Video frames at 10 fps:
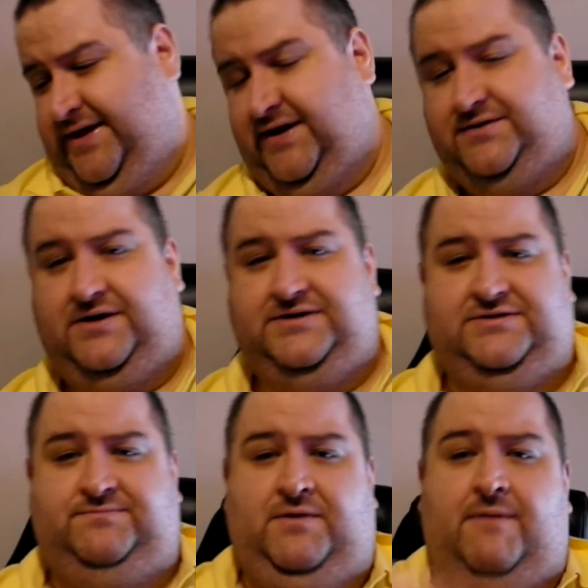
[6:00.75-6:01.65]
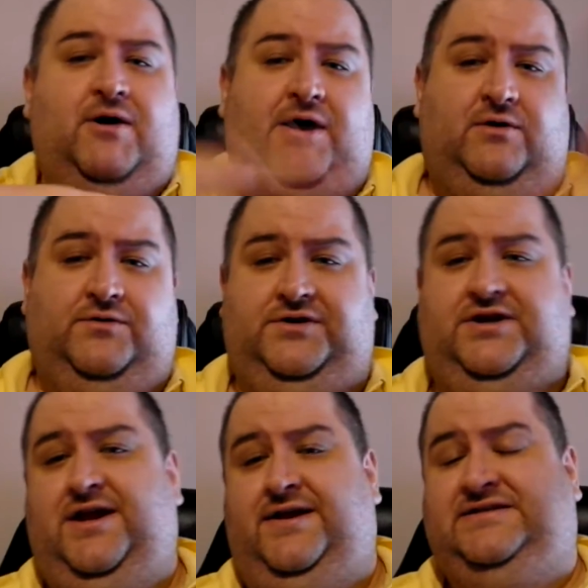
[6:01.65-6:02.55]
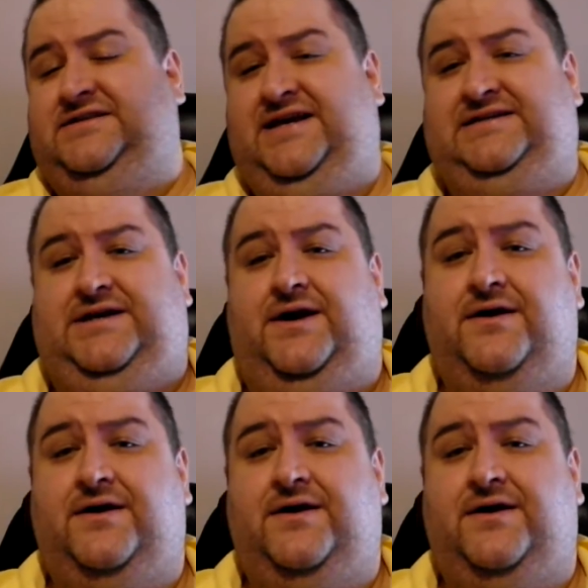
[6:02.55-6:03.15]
I'll buy a whole new kit. It's easier.